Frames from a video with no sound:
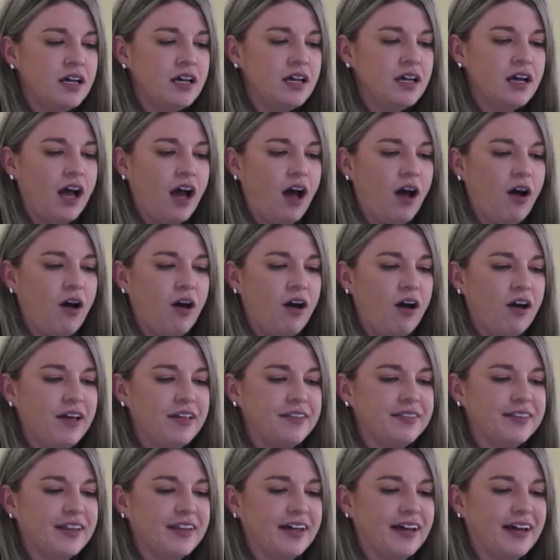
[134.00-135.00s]

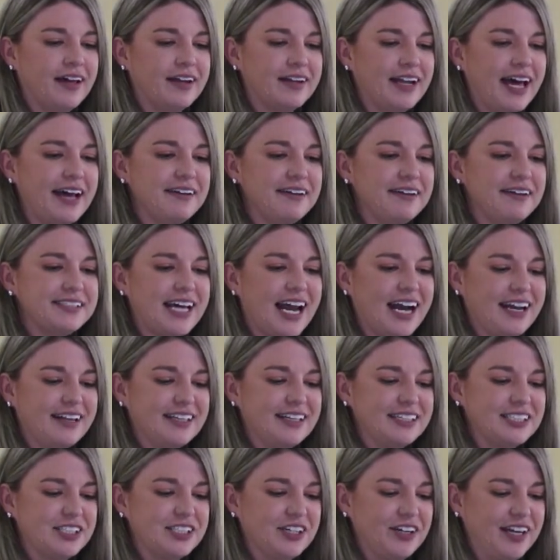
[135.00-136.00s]
On the left side of
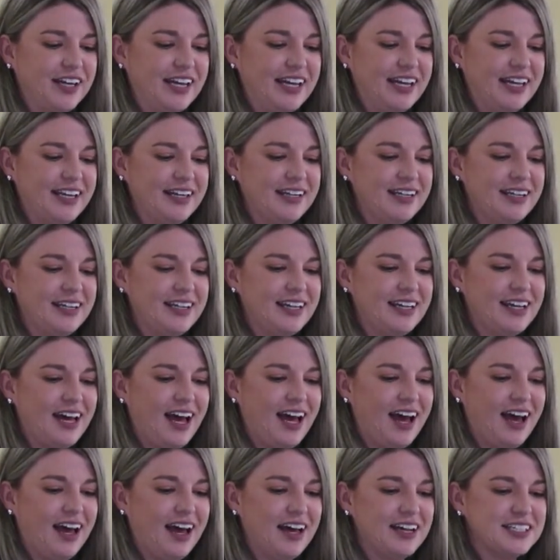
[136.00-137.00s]
the screen,
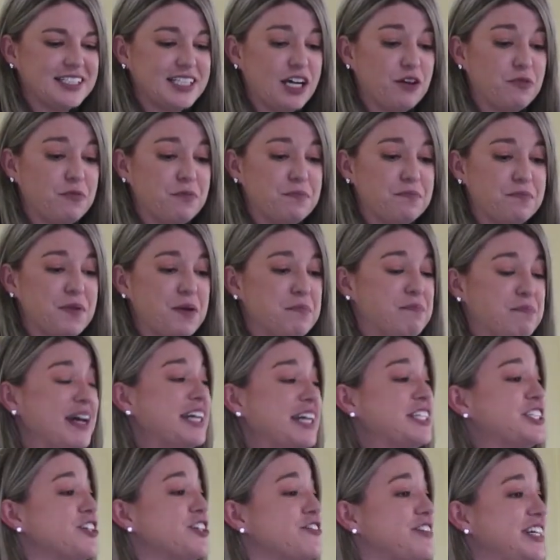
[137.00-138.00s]
so
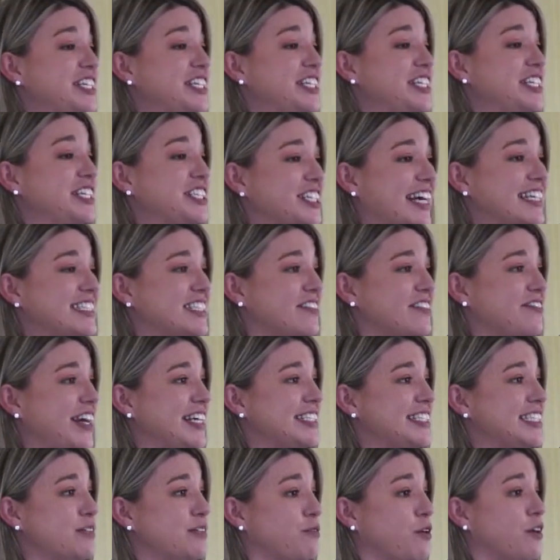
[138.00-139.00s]
micturition, that's a
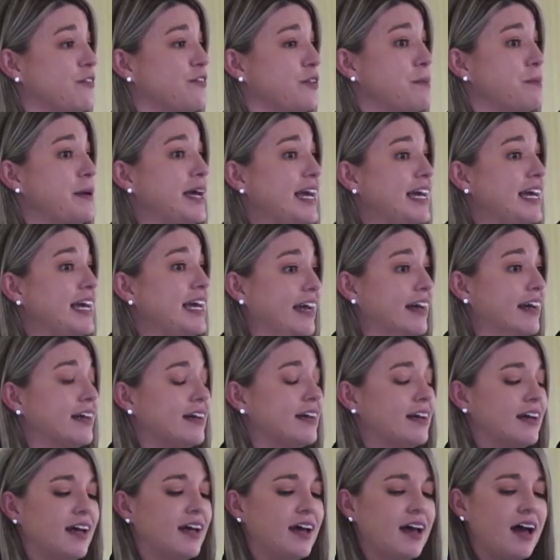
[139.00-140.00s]
fancy word for peeing.
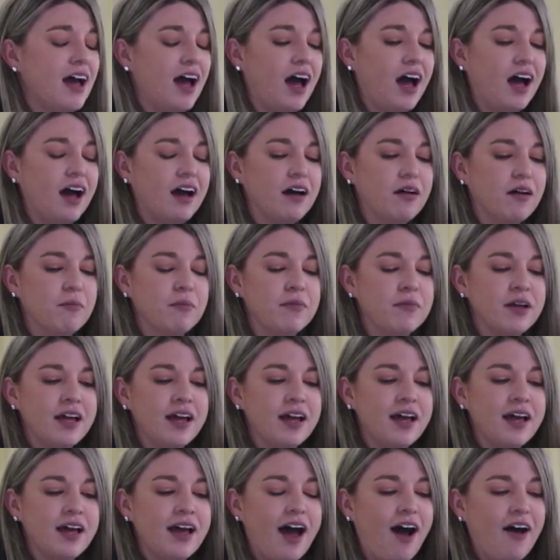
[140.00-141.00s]

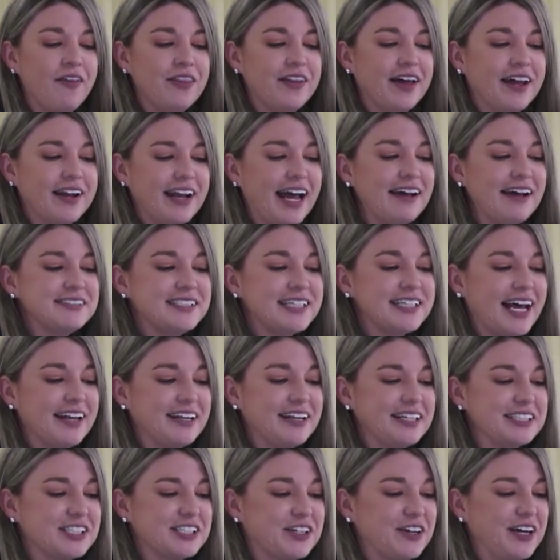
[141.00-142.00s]
On the left side
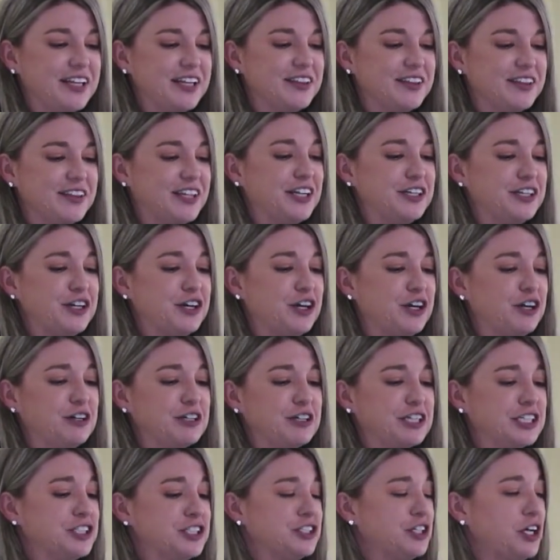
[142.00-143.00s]
of the screen, the neural
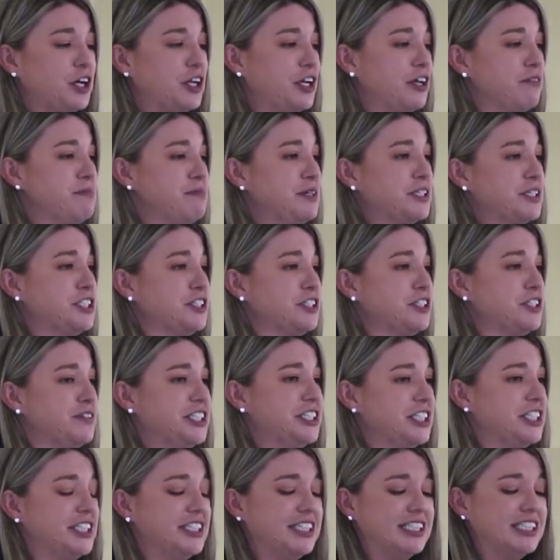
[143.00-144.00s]
control of
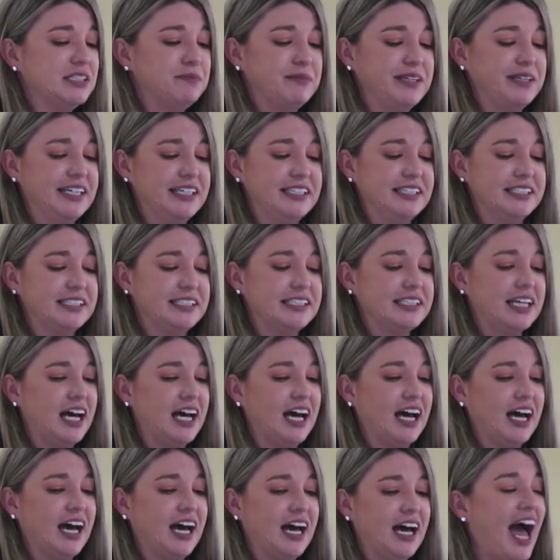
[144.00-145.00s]
micturition just means
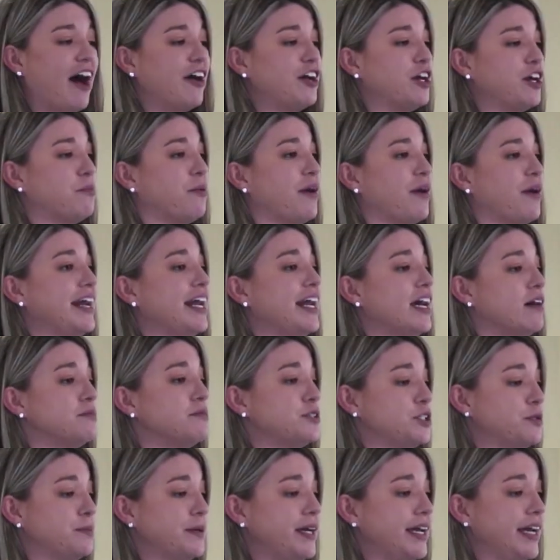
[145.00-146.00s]
how your brain
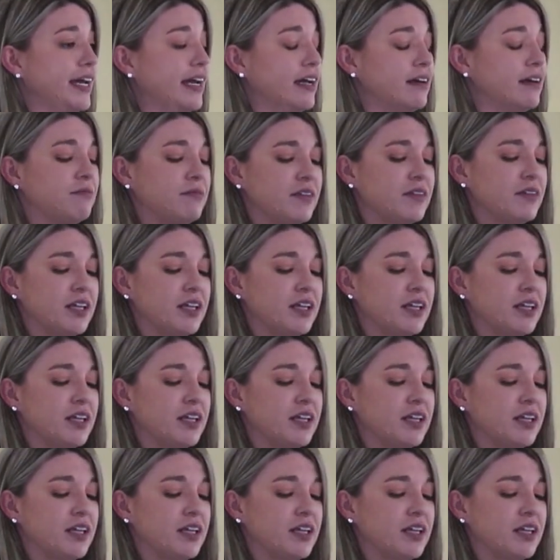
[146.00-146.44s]
helps you pee.